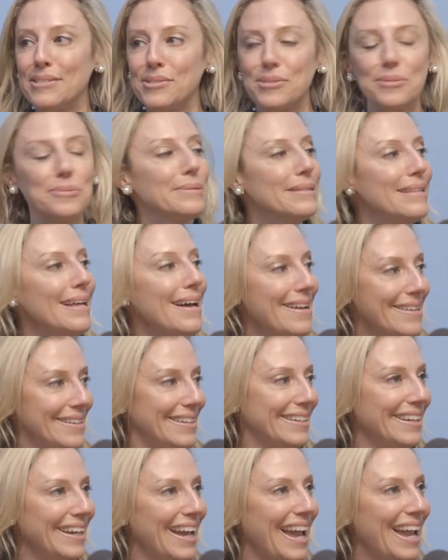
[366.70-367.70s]

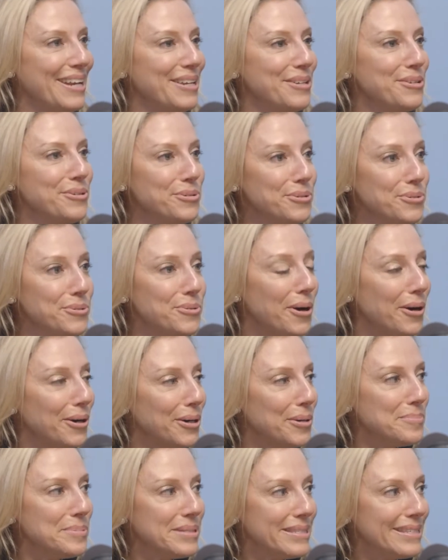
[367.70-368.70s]
Solana and you
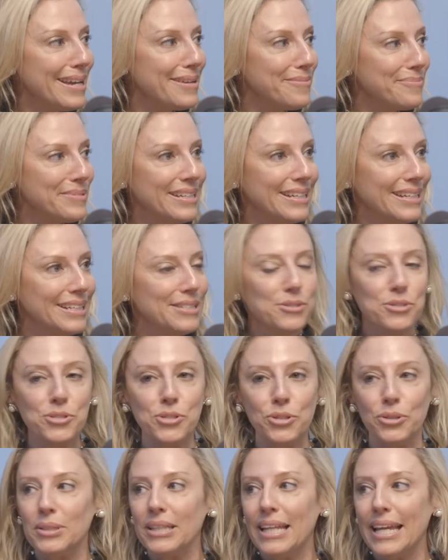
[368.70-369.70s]
are upset because
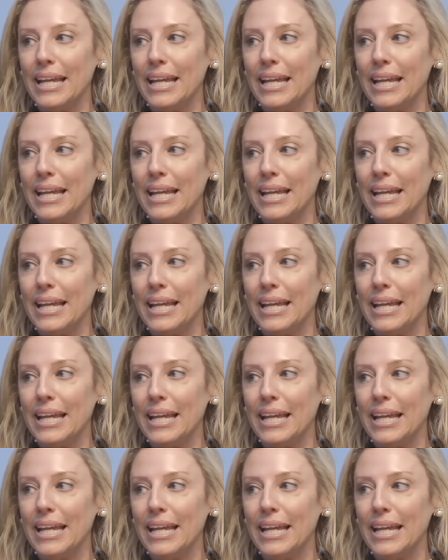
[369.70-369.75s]
your